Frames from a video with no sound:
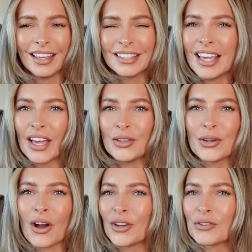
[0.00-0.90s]
yeah, you
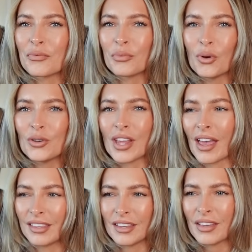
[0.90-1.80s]
kind of
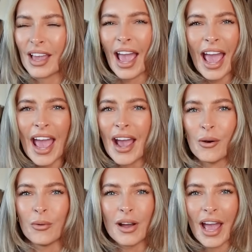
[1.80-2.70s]
wonder,
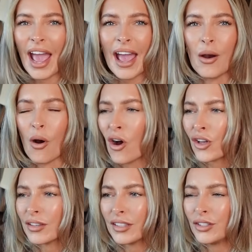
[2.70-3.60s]
how?
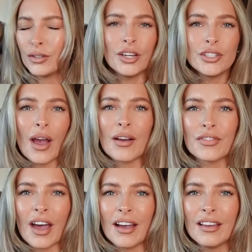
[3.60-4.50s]
And you have
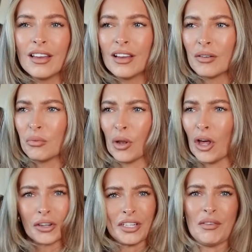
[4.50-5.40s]
that, well,
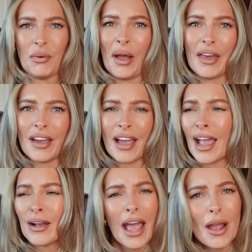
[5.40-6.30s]
I could never wear that,
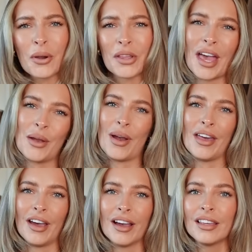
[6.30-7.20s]
how can they wear
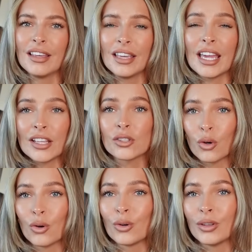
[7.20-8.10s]
that? It's
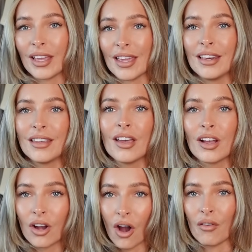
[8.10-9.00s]
all in
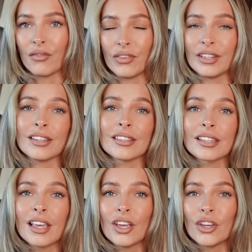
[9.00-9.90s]

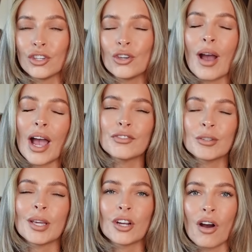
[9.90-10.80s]
confidence. You have to
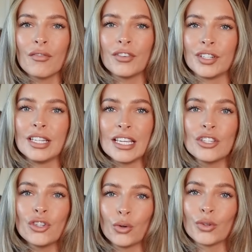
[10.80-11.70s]
be confident
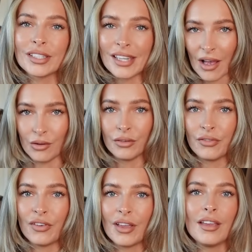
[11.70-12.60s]
in
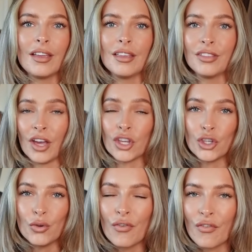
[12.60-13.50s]
yourself that
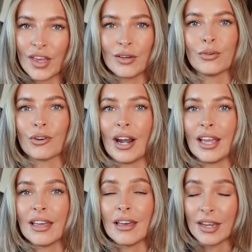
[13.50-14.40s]
you feel
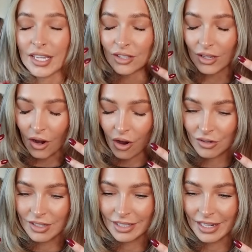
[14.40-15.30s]
great, and
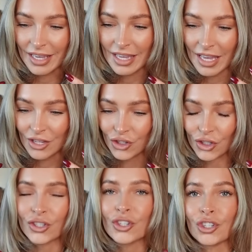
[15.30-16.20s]
honestly, it
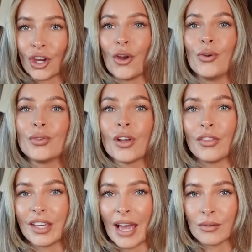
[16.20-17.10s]
just shows
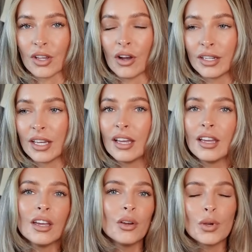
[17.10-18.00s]
on the outside.
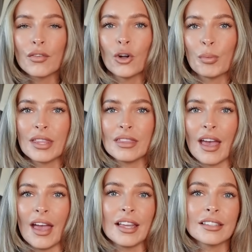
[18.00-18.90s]
We've all been
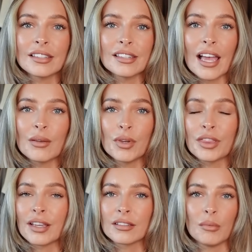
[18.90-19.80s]
there. It's the same with
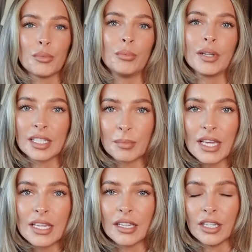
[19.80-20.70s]
things like public
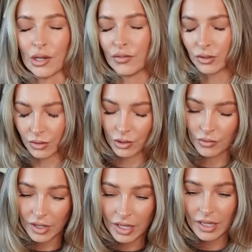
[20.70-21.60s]
speaking. You know, if you're sort of